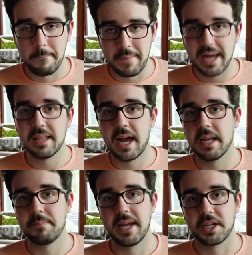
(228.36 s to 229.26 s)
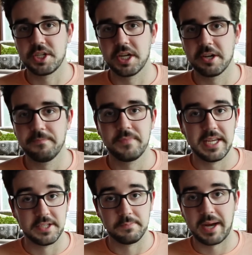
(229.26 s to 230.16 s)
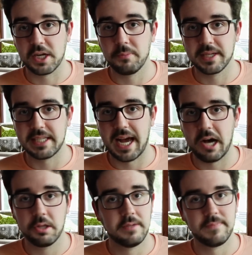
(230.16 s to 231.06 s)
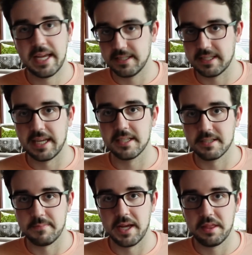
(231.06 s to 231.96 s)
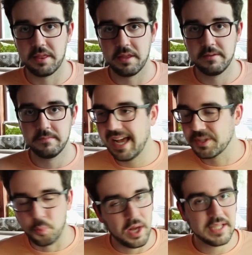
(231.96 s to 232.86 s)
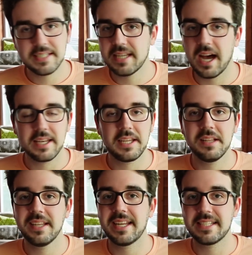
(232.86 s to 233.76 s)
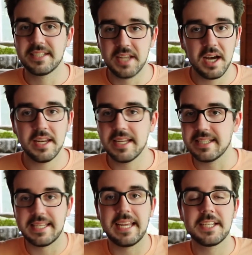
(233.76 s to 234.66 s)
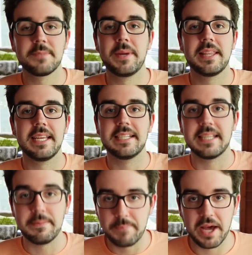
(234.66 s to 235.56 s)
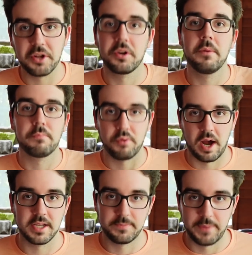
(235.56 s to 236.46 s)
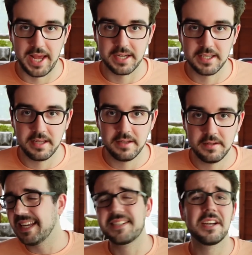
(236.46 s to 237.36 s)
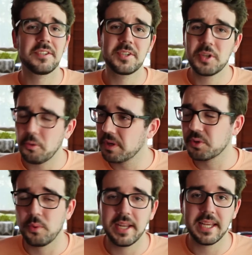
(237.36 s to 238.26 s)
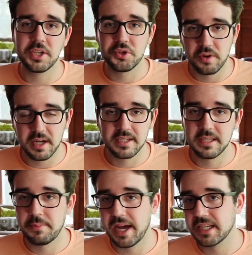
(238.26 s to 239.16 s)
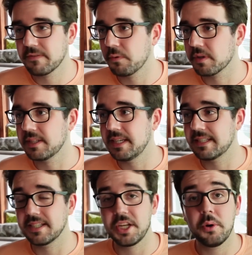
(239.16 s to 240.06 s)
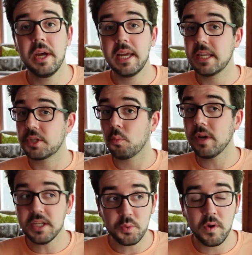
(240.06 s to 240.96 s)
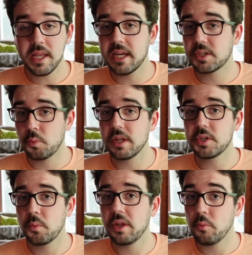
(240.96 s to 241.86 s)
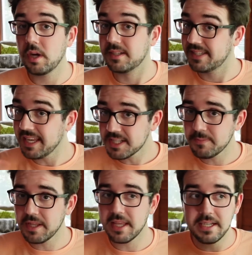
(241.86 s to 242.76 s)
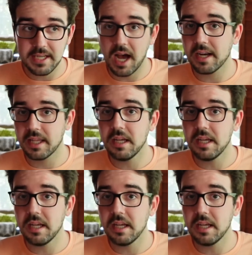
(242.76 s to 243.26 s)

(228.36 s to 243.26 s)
my lineup next year is Michael McDowell and Zane Smith. As well as Todd Gilliland has done, Zane Smith is the better prospect. He's done so much winning in trucks the past four seasons. You know, in 2020 and 2021, Zane Smith and Todd